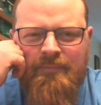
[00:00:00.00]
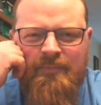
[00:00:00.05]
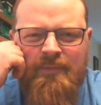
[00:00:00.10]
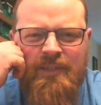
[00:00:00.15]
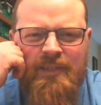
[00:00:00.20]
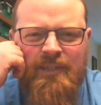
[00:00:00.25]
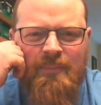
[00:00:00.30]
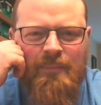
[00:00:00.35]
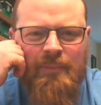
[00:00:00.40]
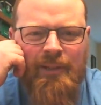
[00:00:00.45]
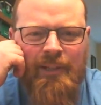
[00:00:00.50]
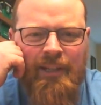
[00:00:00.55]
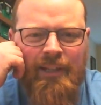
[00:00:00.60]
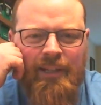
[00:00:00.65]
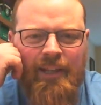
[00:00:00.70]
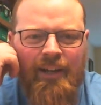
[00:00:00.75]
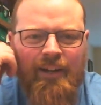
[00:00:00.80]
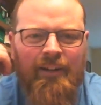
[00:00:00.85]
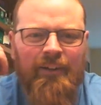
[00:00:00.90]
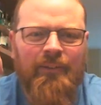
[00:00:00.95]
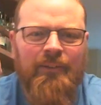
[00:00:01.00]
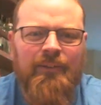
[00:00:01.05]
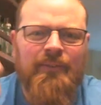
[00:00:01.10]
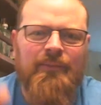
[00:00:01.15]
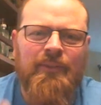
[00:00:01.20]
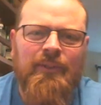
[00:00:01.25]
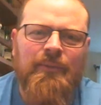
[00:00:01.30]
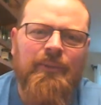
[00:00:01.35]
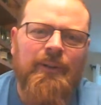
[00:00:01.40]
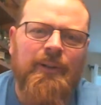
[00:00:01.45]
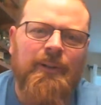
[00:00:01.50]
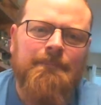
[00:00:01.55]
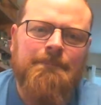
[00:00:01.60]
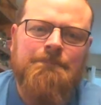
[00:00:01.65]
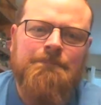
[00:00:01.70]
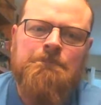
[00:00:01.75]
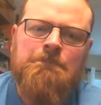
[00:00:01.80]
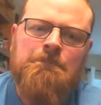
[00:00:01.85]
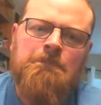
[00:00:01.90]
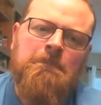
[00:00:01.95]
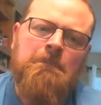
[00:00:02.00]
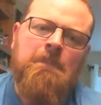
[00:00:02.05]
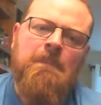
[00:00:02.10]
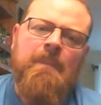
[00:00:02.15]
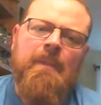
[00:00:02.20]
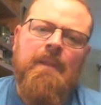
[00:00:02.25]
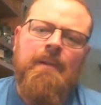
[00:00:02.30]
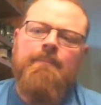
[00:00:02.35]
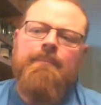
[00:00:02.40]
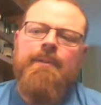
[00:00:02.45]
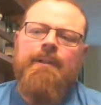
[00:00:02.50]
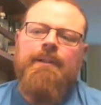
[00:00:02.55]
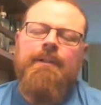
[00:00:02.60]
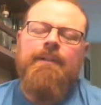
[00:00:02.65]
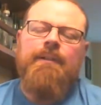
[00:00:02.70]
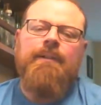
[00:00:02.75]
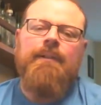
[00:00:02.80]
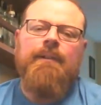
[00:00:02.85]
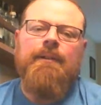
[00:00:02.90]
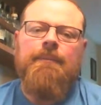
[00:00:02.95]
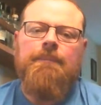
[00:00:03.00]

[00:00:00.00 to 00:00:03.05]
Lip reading: splitting hairs, if you will. But